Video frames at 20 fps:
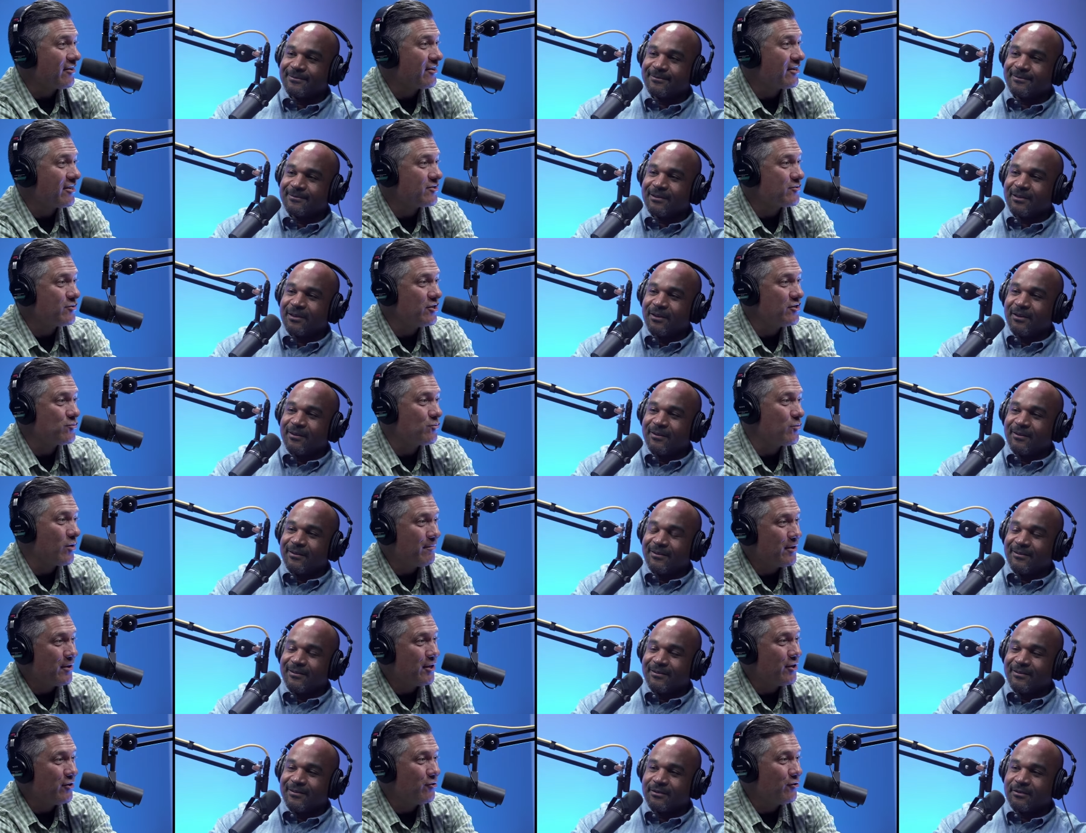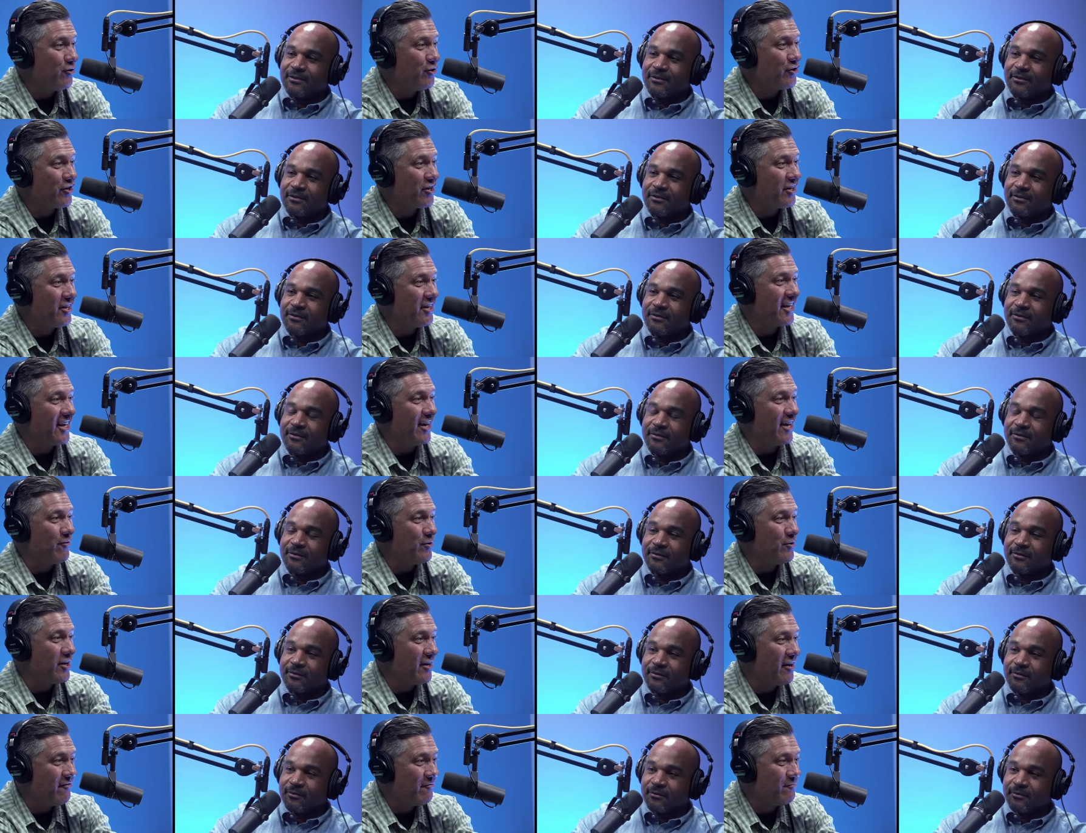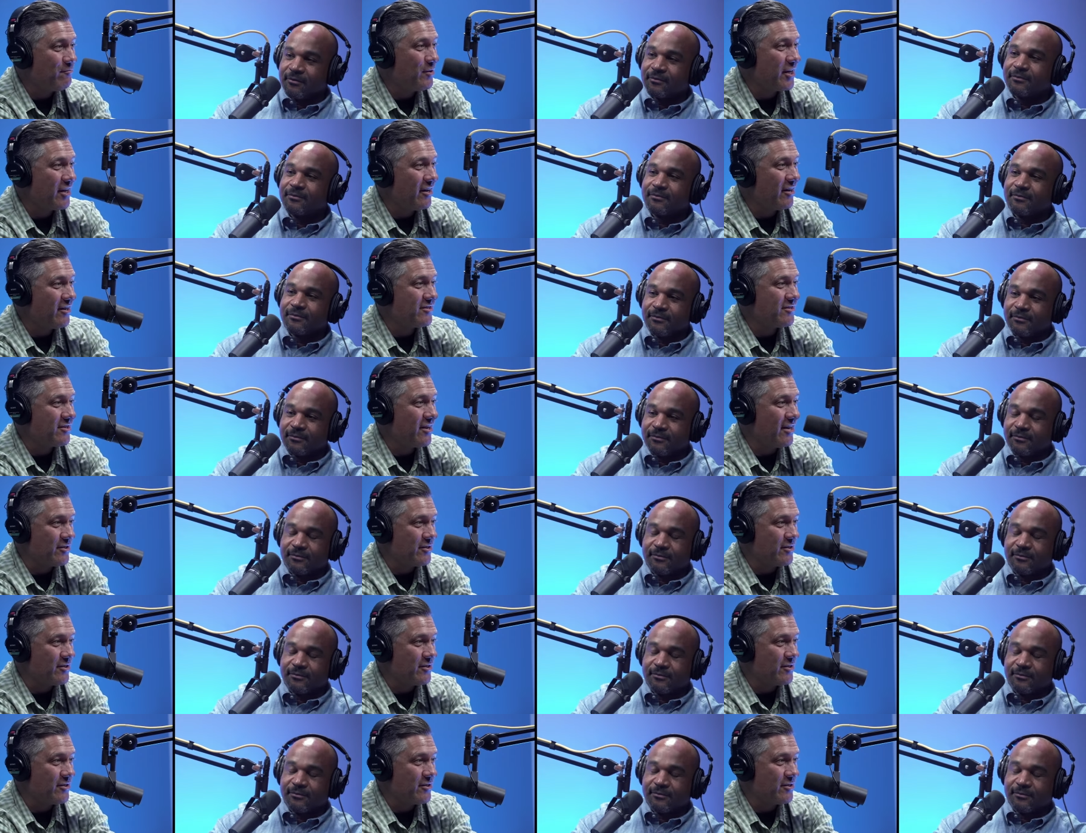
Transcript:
Speaker 1: Because these women who you're going to get rid of because